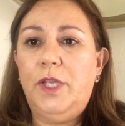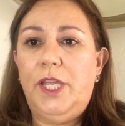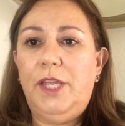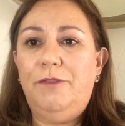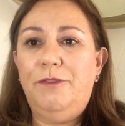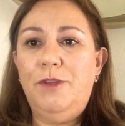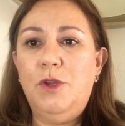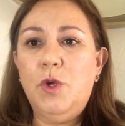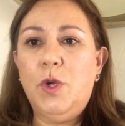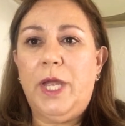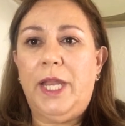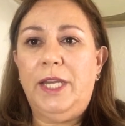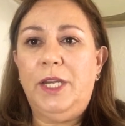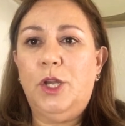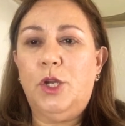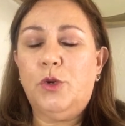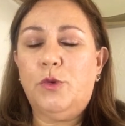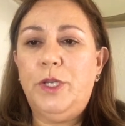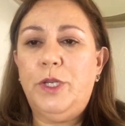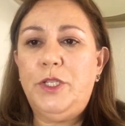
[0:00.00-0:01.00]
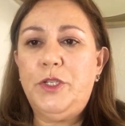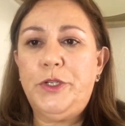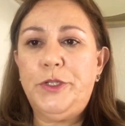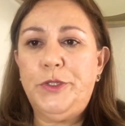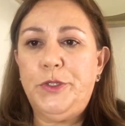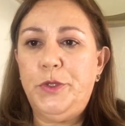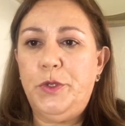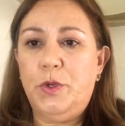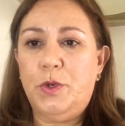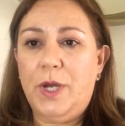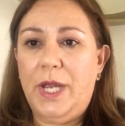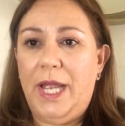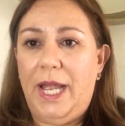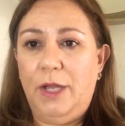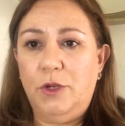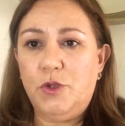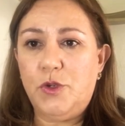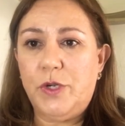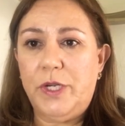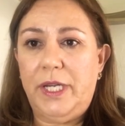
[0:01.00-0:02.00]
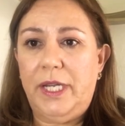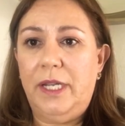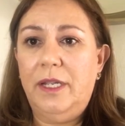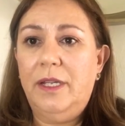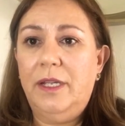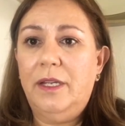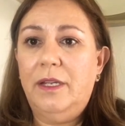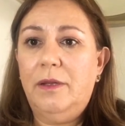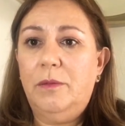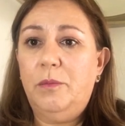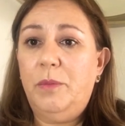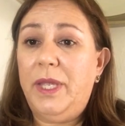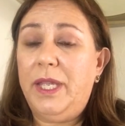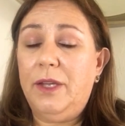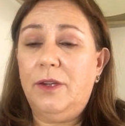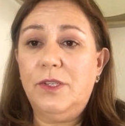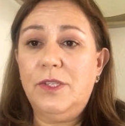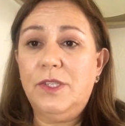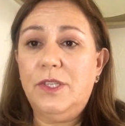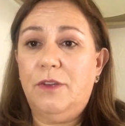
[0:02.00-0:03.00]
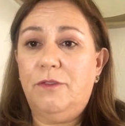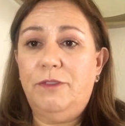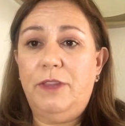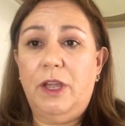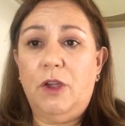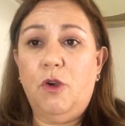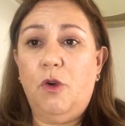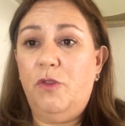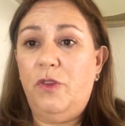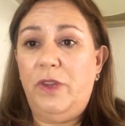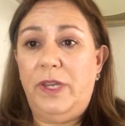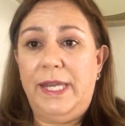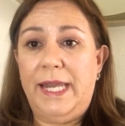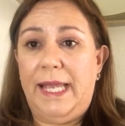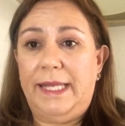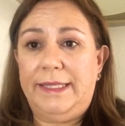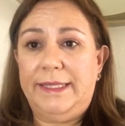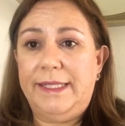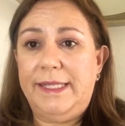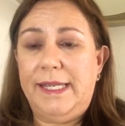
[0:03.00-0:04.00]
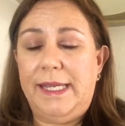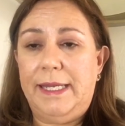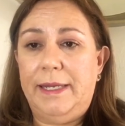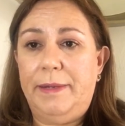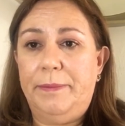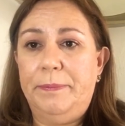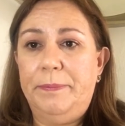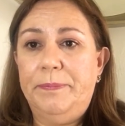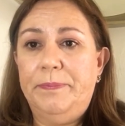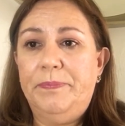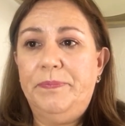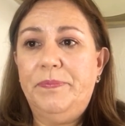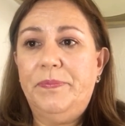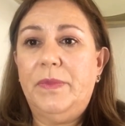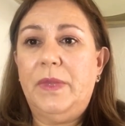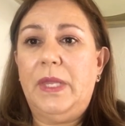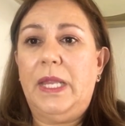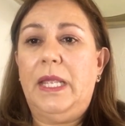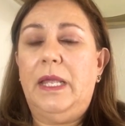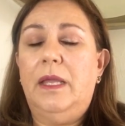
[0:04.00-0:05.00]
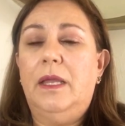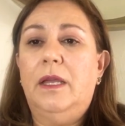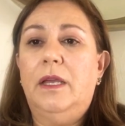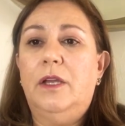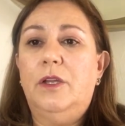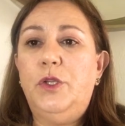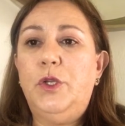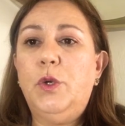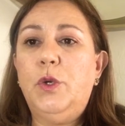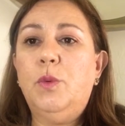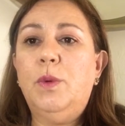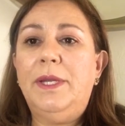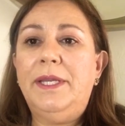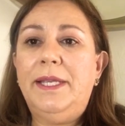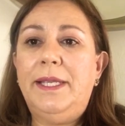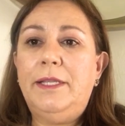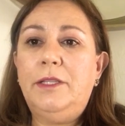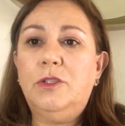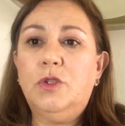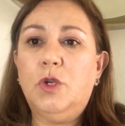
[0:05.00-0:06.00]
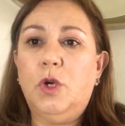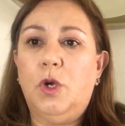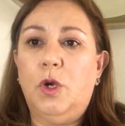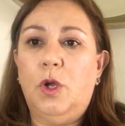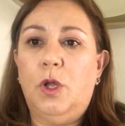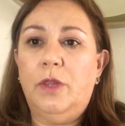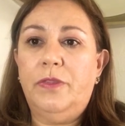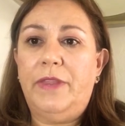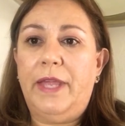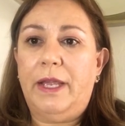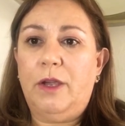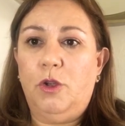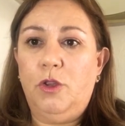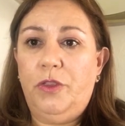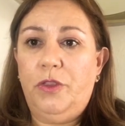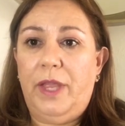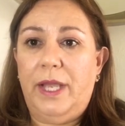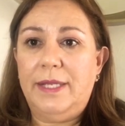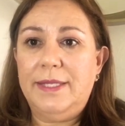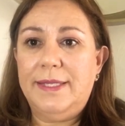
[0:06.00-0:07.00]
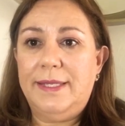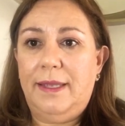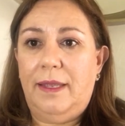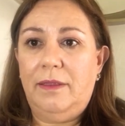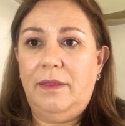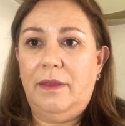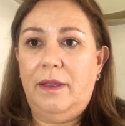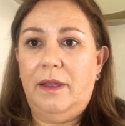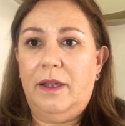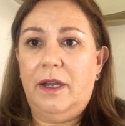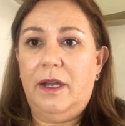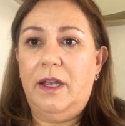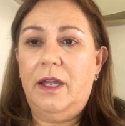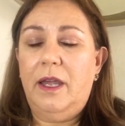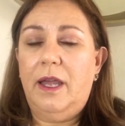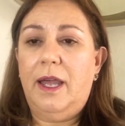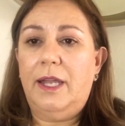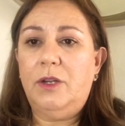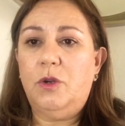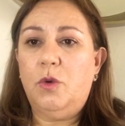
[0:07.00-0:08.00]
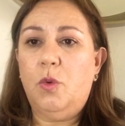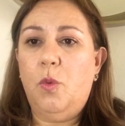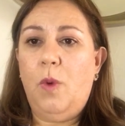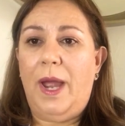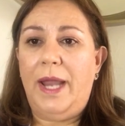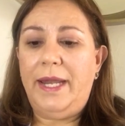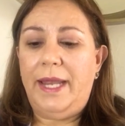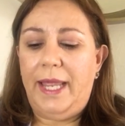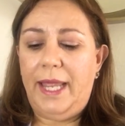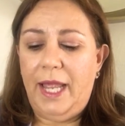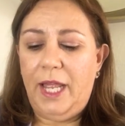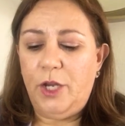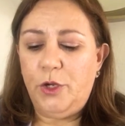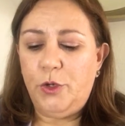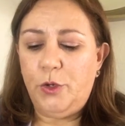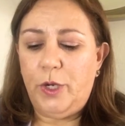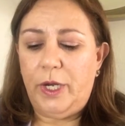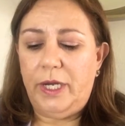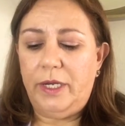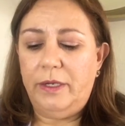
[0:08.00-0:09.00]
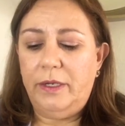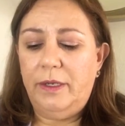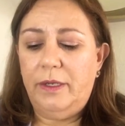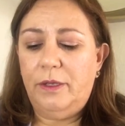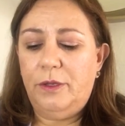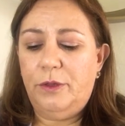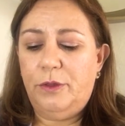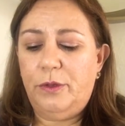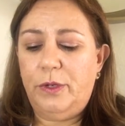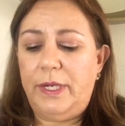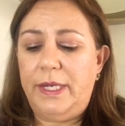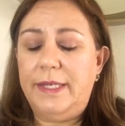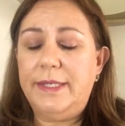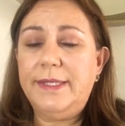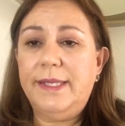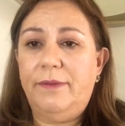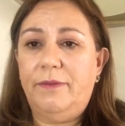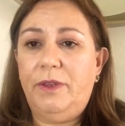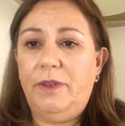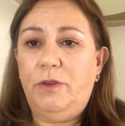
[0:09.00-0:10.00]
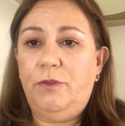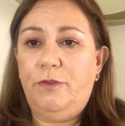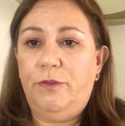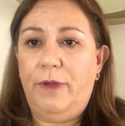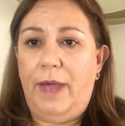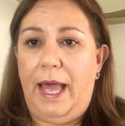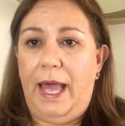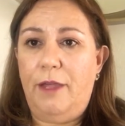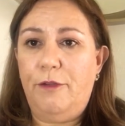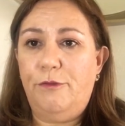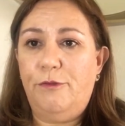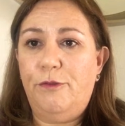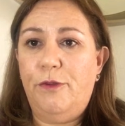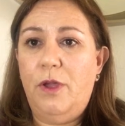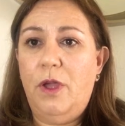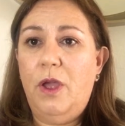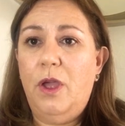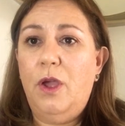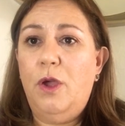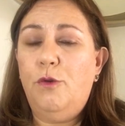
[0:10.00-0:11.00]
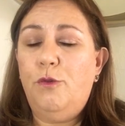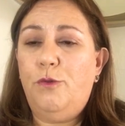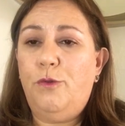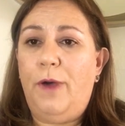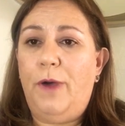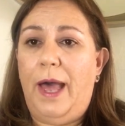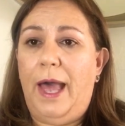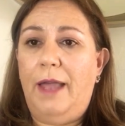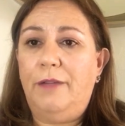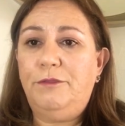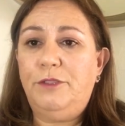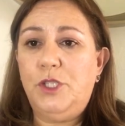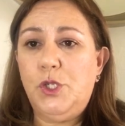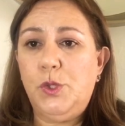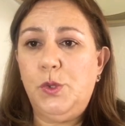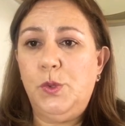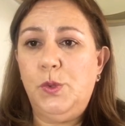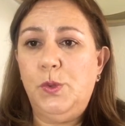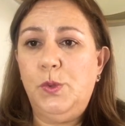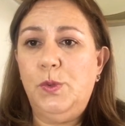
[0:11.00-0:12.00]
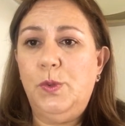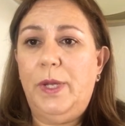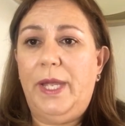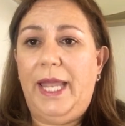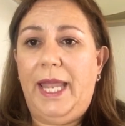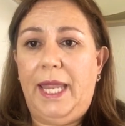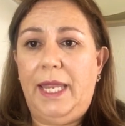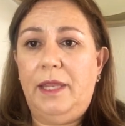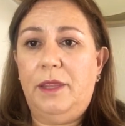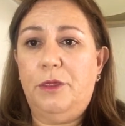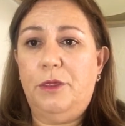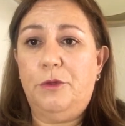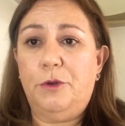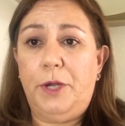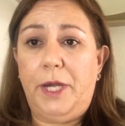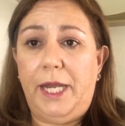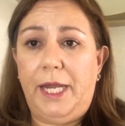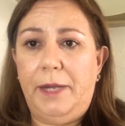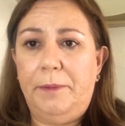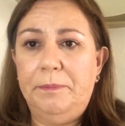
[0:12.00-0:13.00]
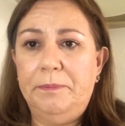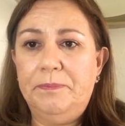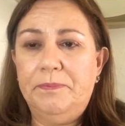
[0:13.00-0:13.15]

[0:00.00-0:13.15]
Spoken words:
if you cannot return to your country because of the COVID-19? You will need to call the contact center at 1-800-375-5283